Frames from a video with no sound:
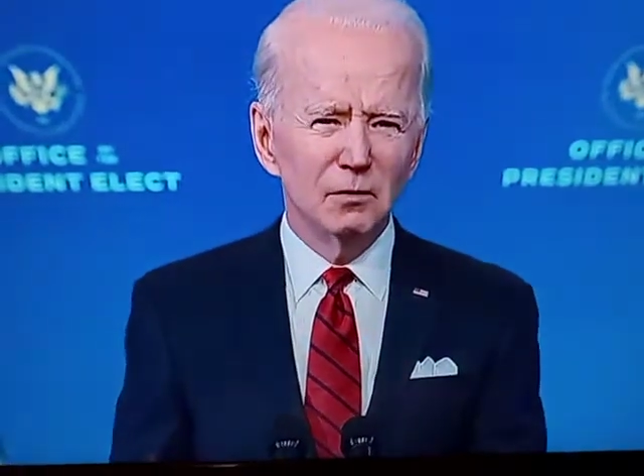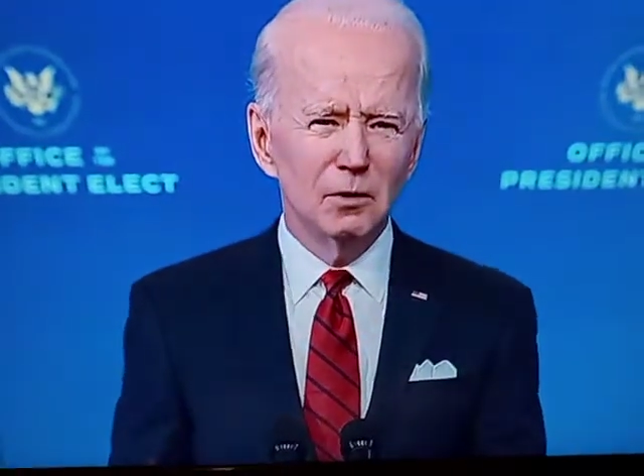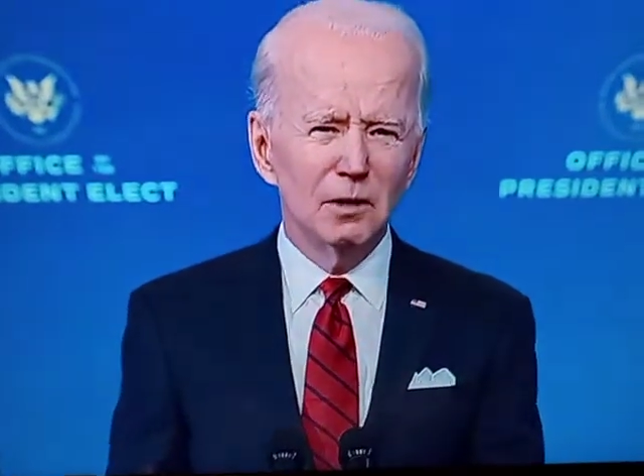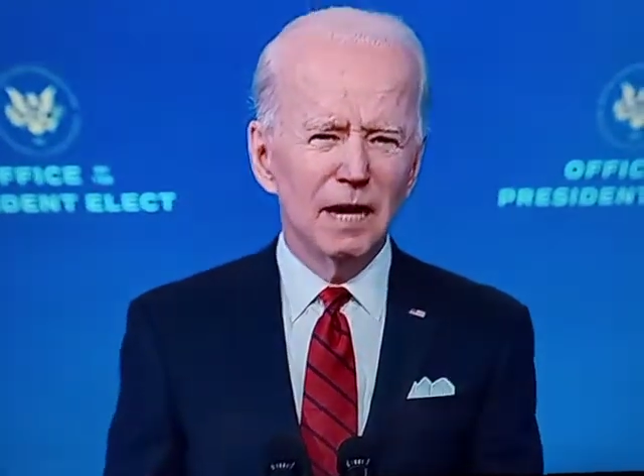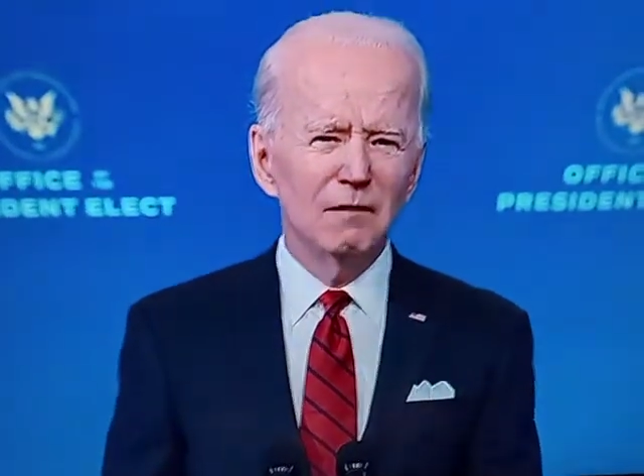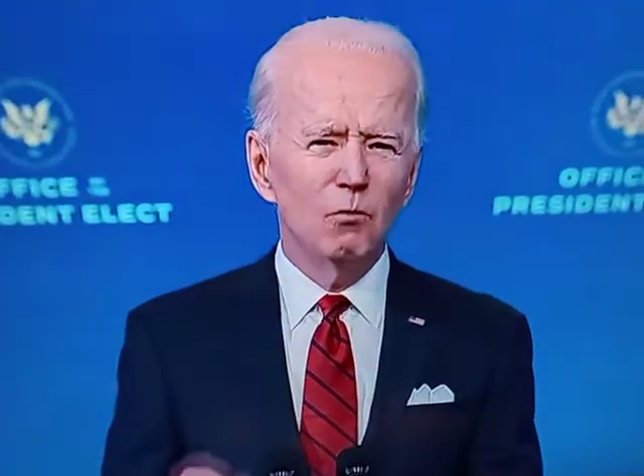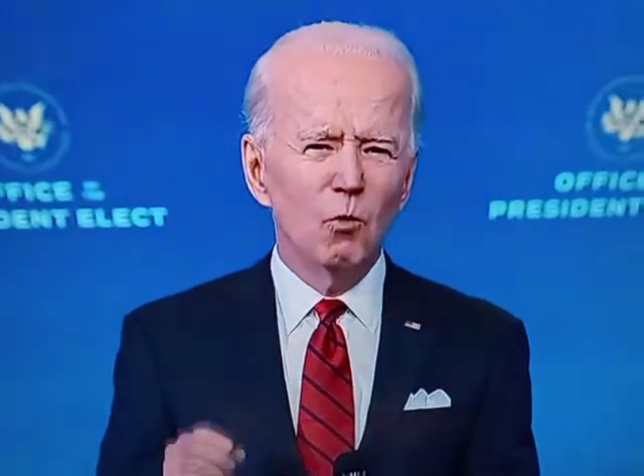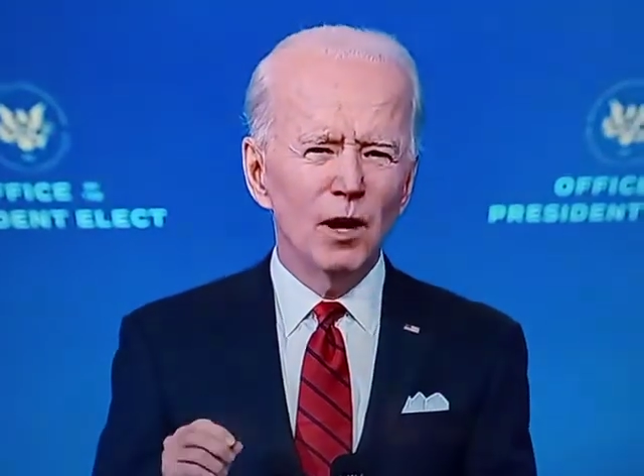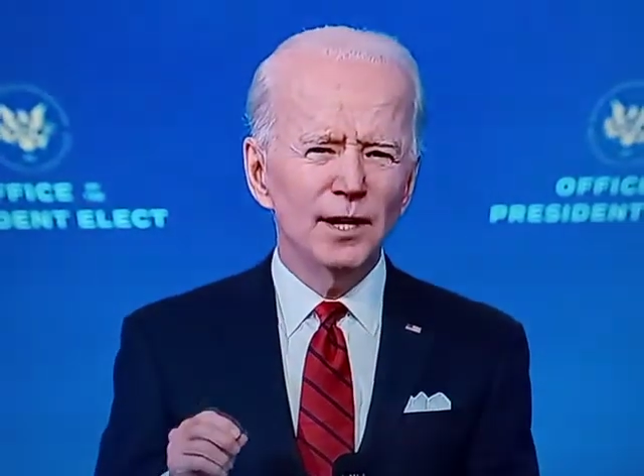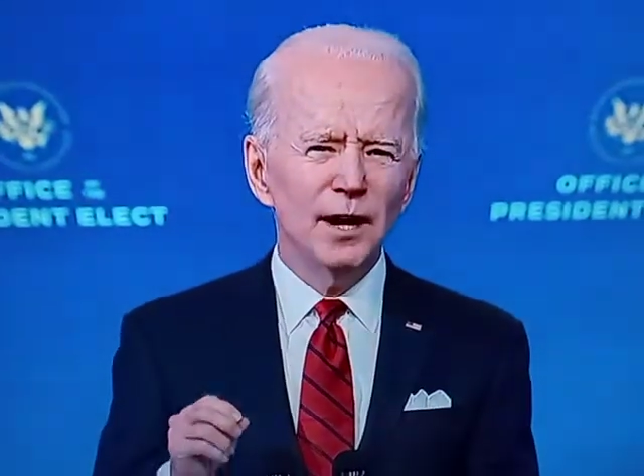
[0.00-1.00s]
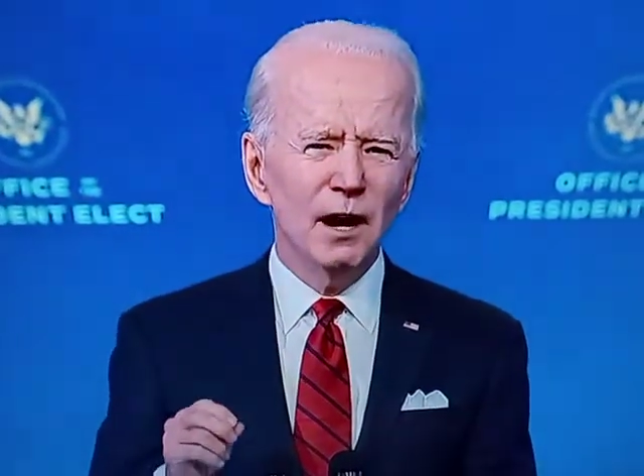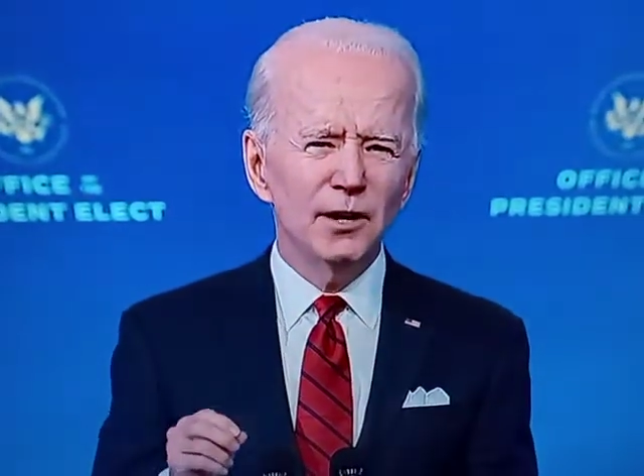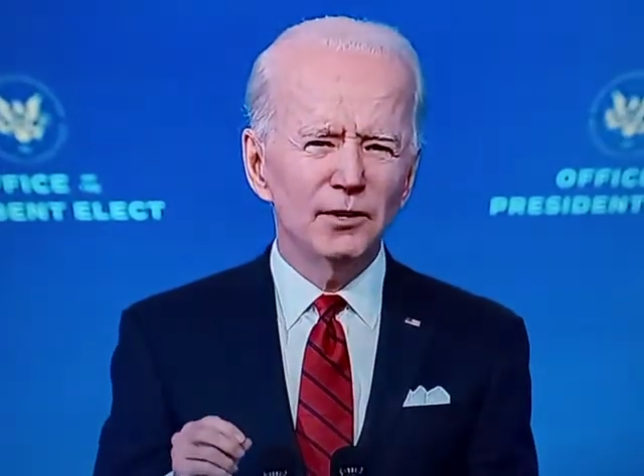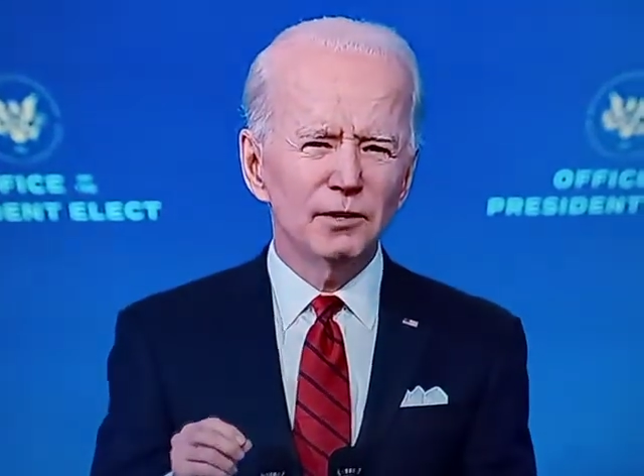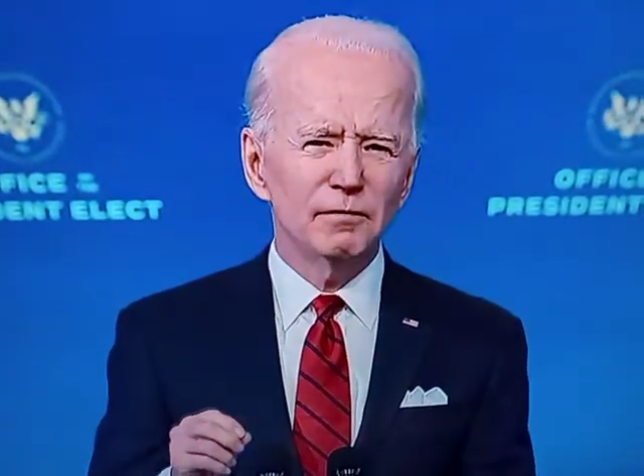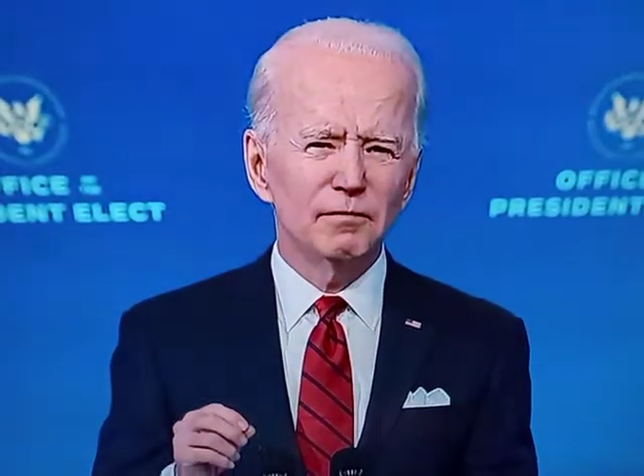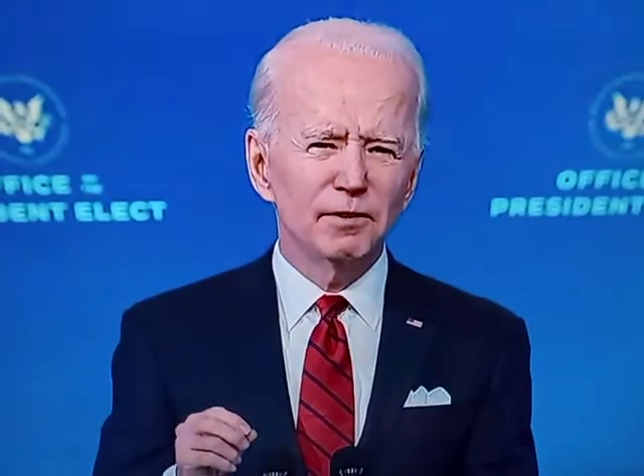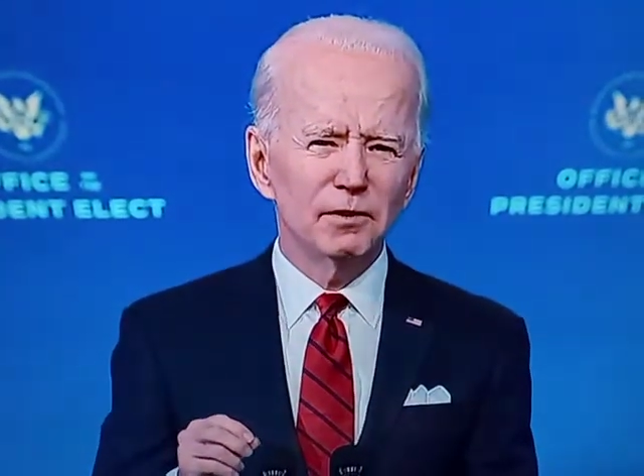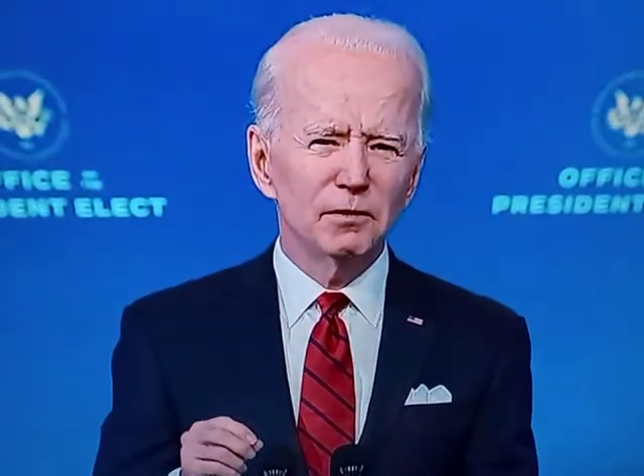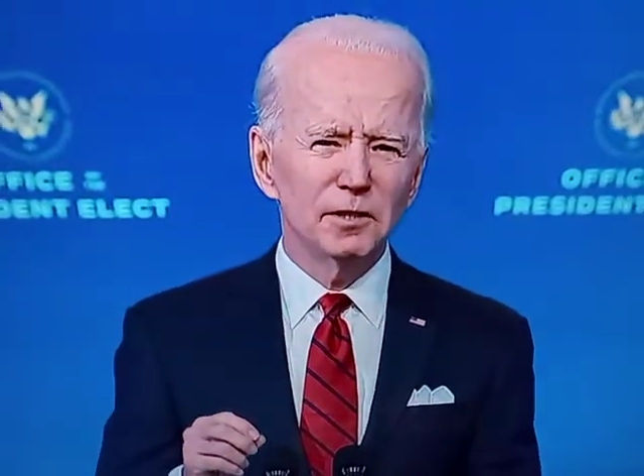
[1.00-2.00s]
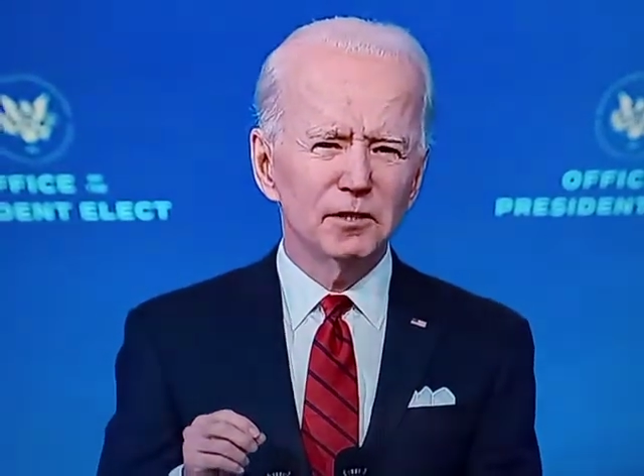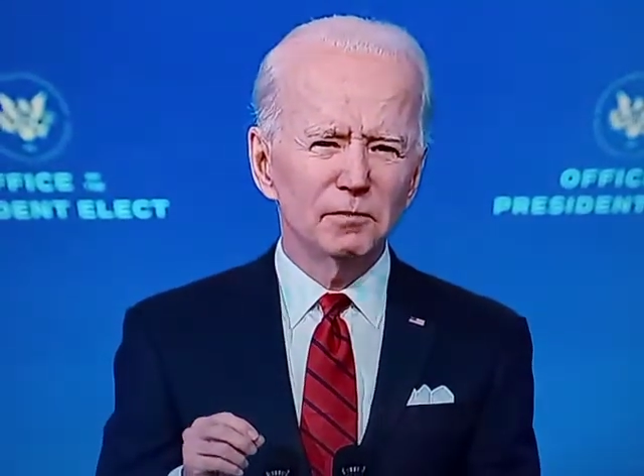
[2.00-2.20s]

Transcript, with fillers: we will have 100 federally